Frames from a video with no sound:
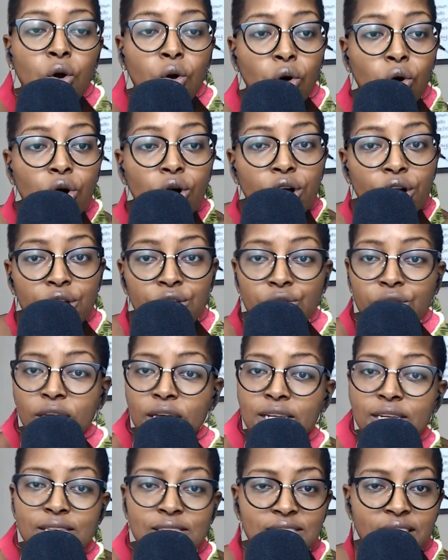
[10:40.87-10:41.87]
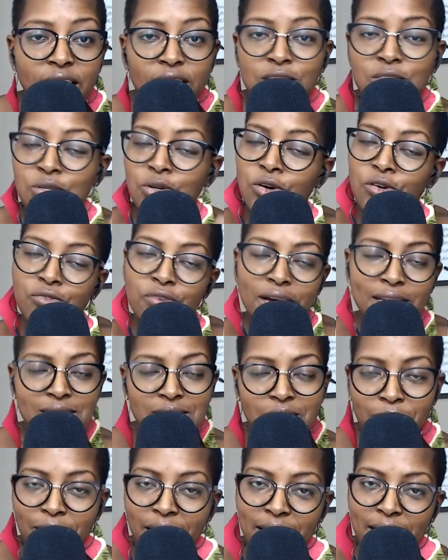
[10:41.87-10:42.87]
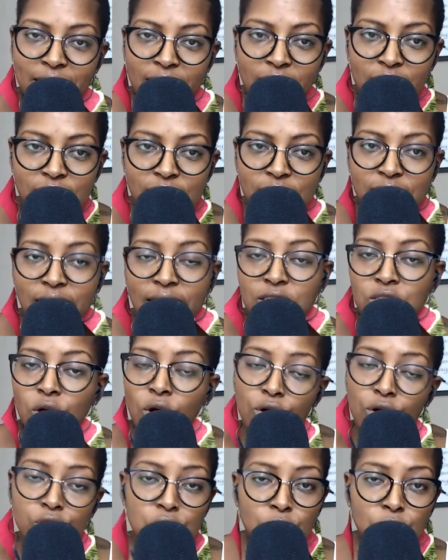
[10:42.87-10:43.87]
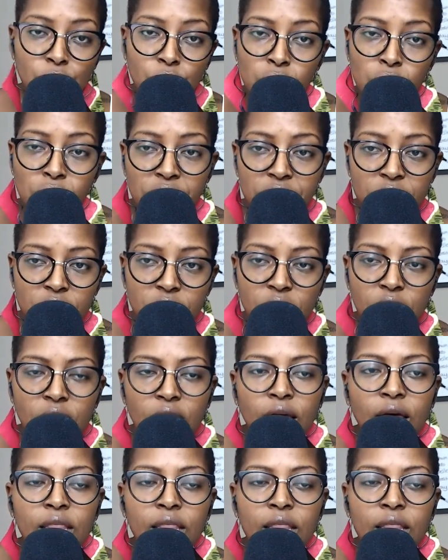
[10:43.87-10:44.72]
or you can decide to go find somebody else. That's also cool.